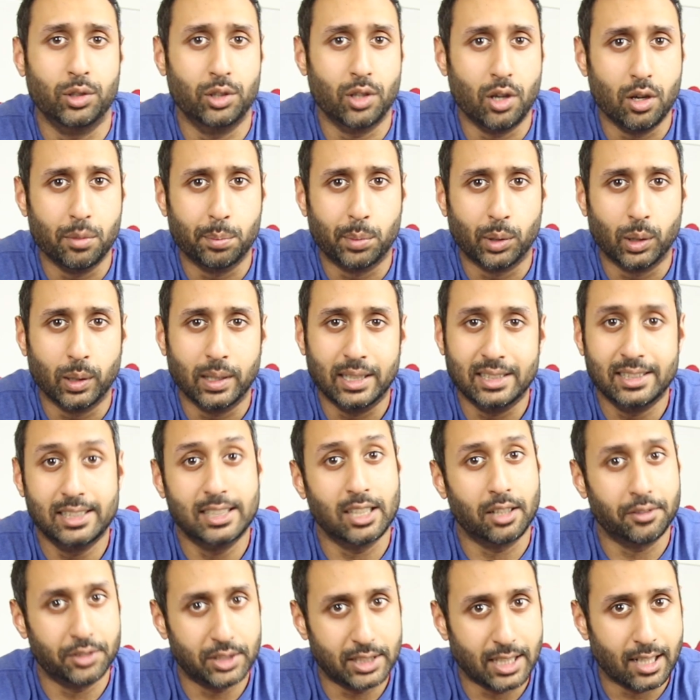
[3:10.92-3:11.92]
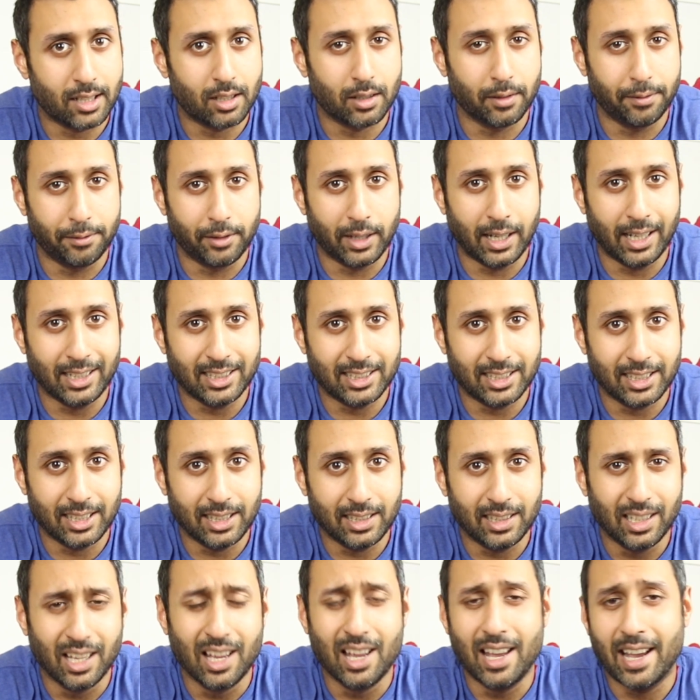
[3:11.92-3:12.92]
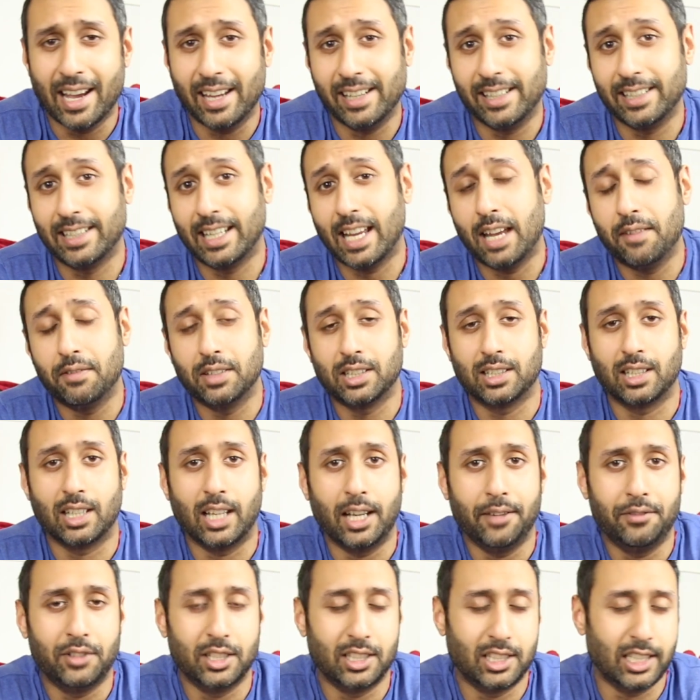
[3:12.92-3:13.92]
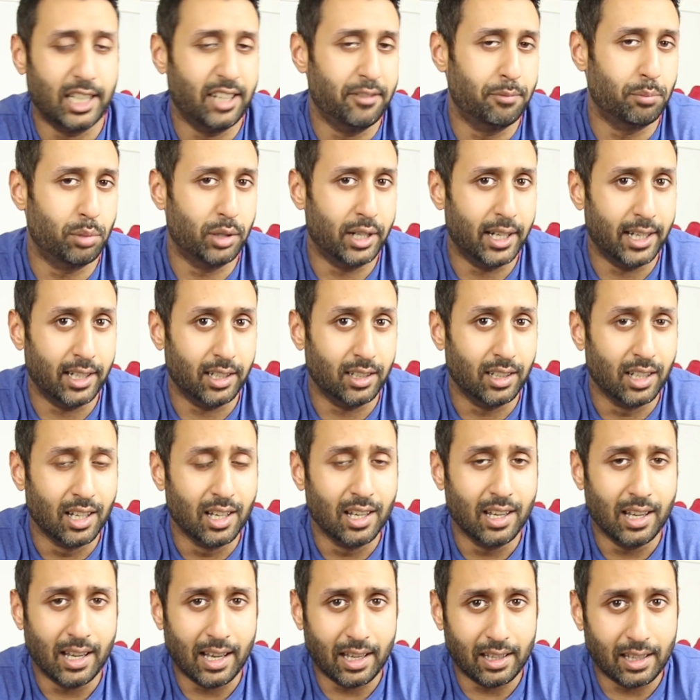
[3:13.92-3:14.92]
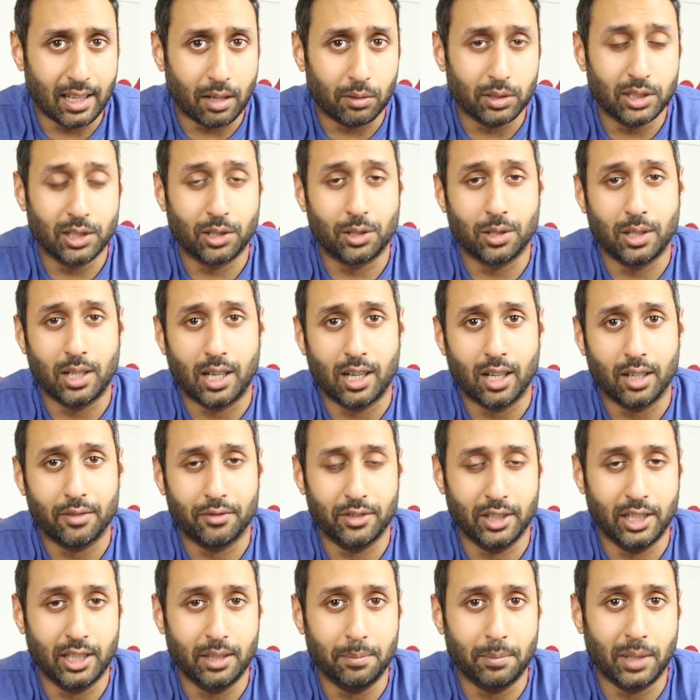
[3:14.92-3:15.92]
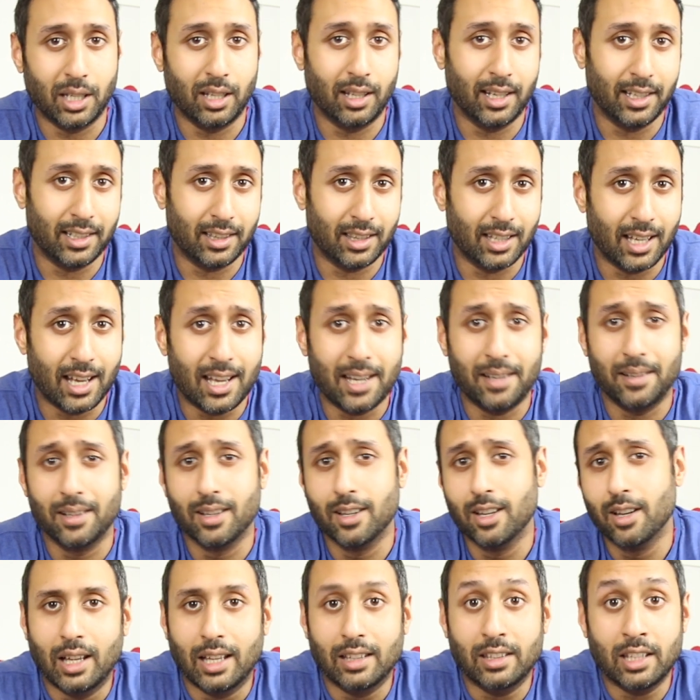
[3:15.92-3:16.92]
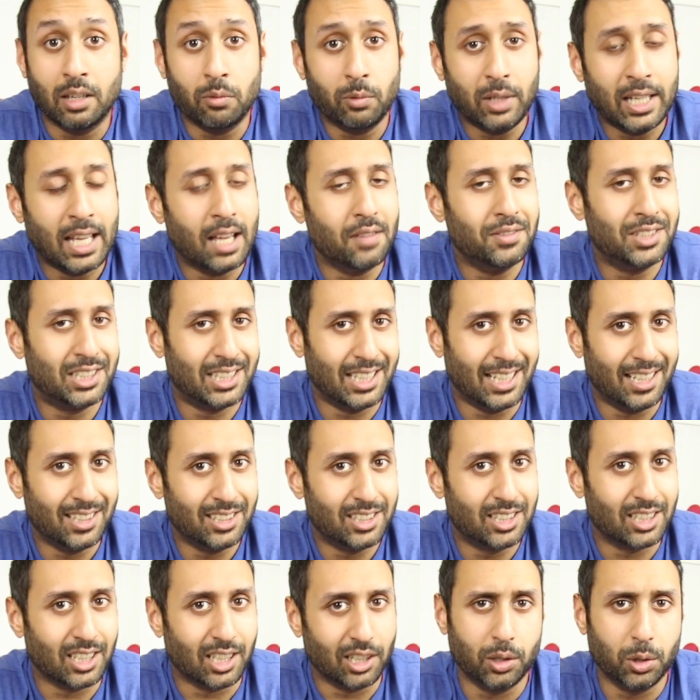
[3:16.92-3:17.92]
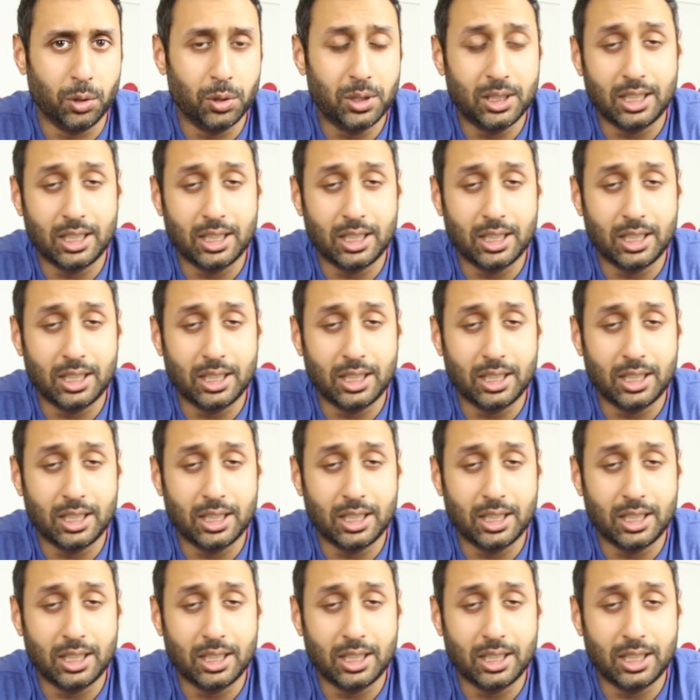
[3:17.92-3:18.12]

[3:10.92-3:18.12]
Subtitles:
noble and self-sacrificing, and he gave his life to save Bran. And that was a good arc for him, I like that. And then we have Sansa, who